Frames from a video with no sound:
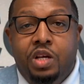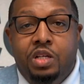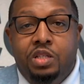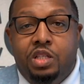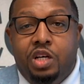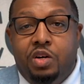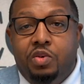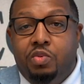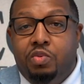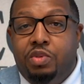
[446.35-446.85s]

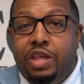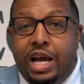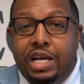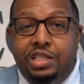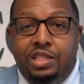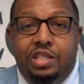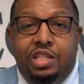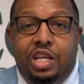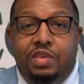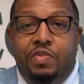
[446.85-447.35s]
So
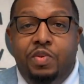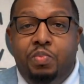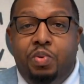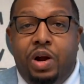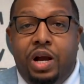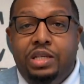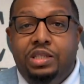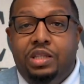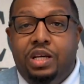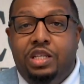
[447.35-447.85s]
that's the Divvy
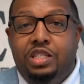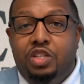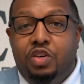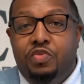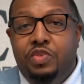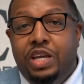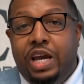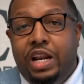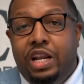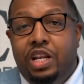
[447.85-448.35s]
process. So
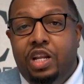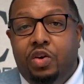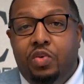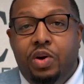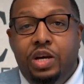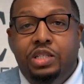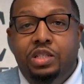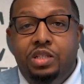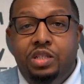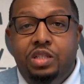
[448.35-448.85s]
if you got any
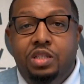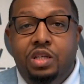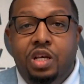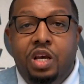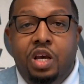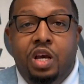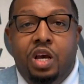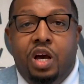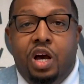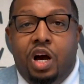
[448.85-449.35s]
questions
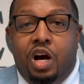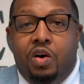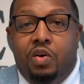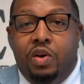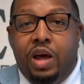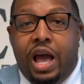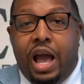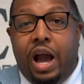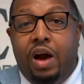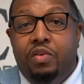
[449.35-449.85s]
on
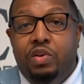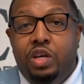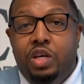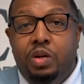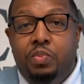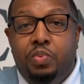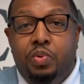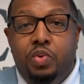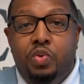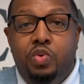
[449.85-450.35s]
how to get
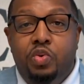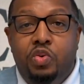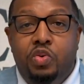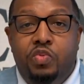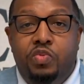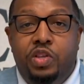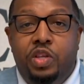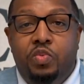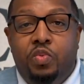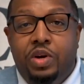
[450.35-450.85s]

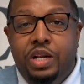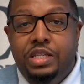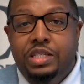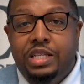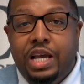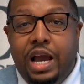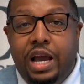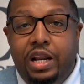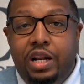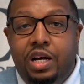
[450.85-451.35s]
approved, if you want to
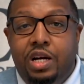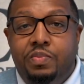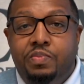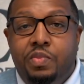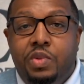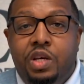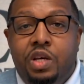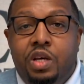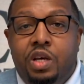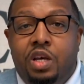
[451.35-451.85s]
sign
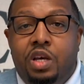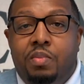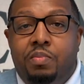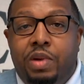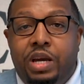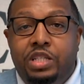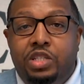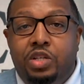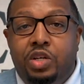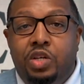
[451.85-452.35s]
up,
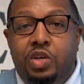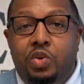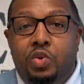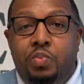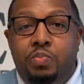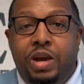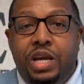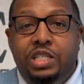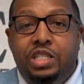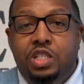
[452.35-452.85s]
make sure you
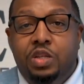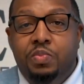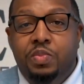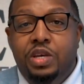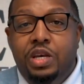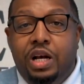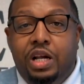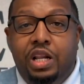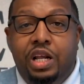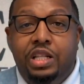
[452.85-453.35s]
message
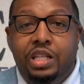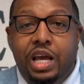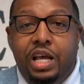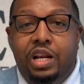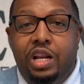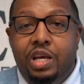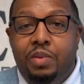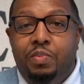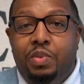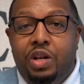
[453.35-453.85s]
me or click that
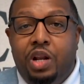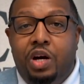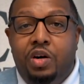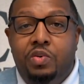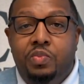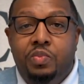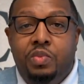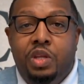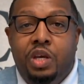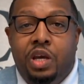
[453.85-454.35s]
link
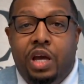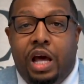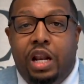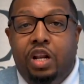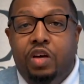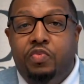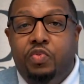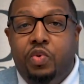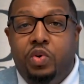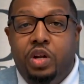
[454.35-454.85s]
below. I
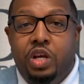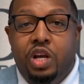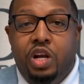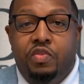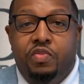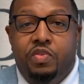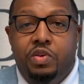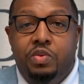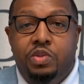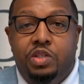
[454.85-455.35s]
look forward to
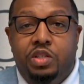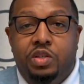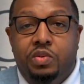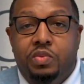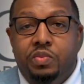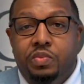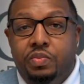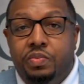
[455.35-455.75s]
hearing from you soon.